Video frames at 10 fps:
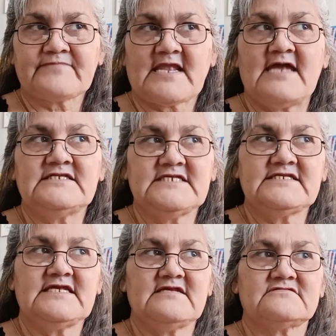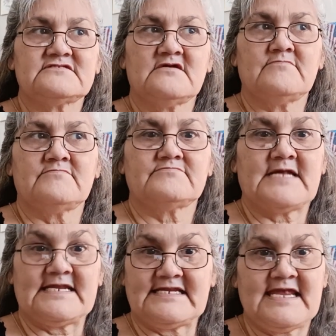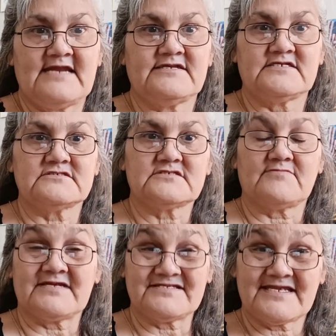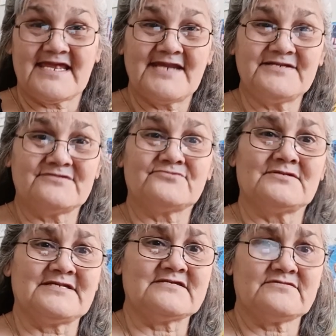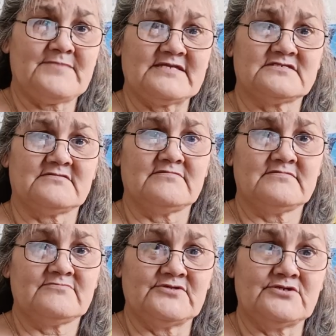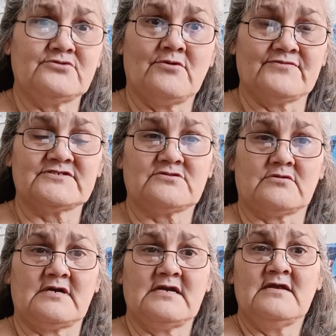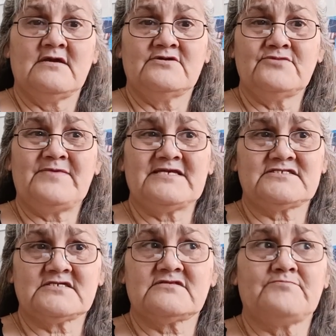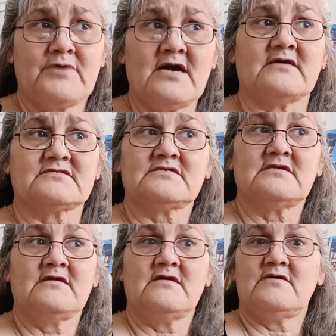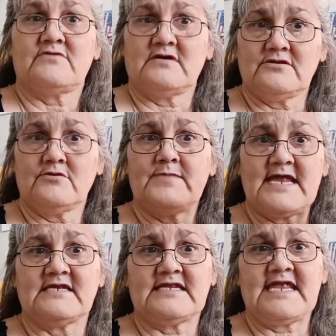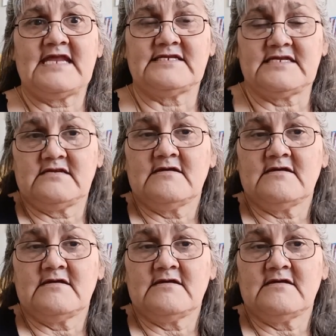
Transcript: I did get some like candy and stuff because candy is really expensive when you go in the store. You pay $6 for a little bag of candy.